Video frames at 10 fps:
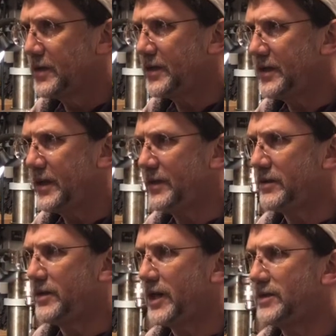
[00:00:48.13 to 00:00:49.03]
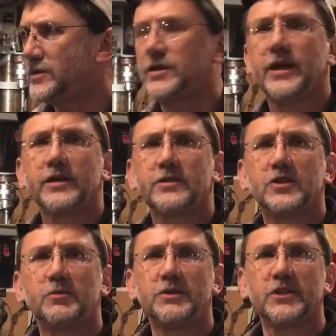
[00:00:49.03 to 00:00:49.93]
He does things a
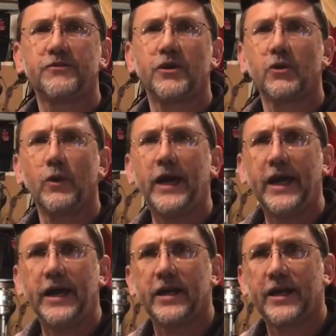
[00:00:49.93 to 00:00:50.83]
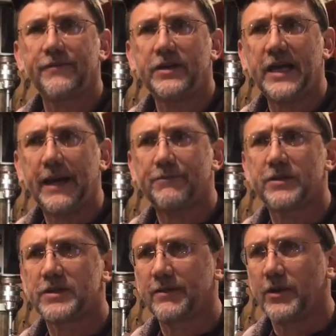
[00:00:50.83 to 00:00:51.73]
specific way, and I've adapted
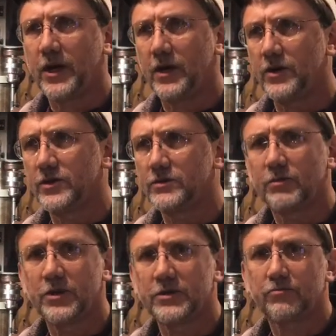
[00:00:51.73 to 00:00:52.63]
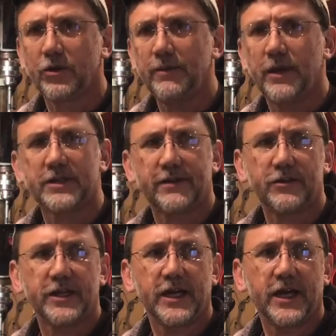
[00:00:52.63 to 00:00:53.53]
some of those. Pretty much
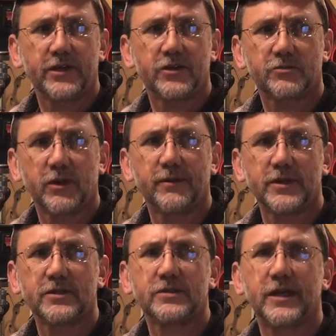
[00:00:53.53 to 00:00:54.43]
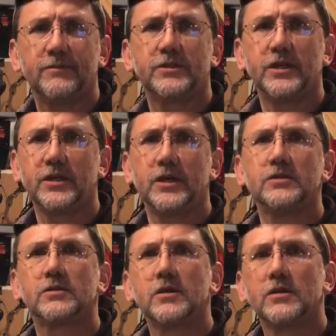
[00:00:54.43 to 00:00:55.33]
everything I do is pretty much the same as he
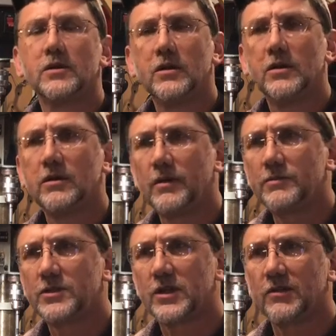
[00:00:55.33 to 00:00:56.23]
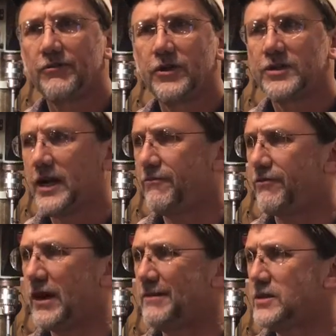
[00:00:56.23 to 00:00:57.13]
does. I'm still a full-time
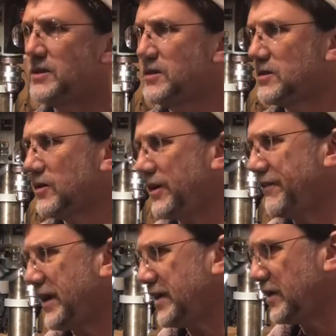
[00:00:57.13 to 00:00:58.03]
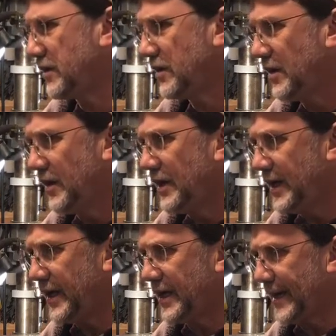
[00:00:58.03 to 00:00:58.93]
pharmacist, so I've had to
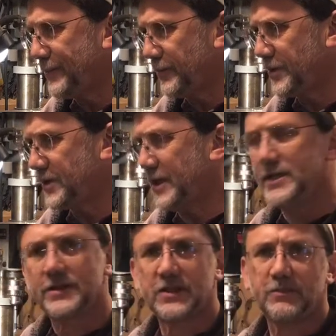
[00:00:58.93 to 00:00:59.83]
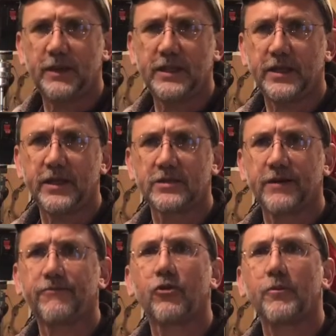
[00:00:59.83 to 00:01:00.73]
get a couple machines that speed things
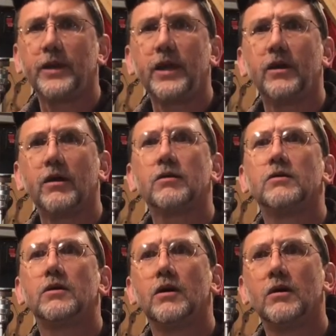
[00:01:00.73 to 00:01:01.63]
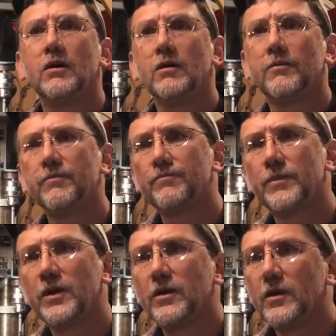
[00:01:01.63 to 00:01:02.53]
up for me here.
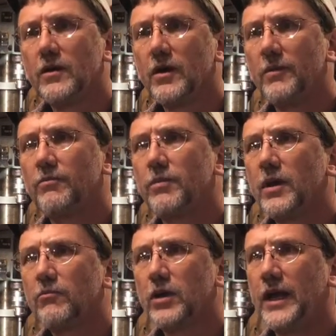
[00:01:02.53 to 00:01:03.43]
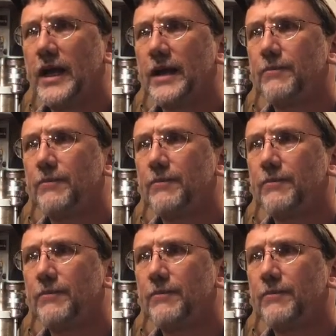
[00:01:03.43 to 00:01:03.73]
I plan on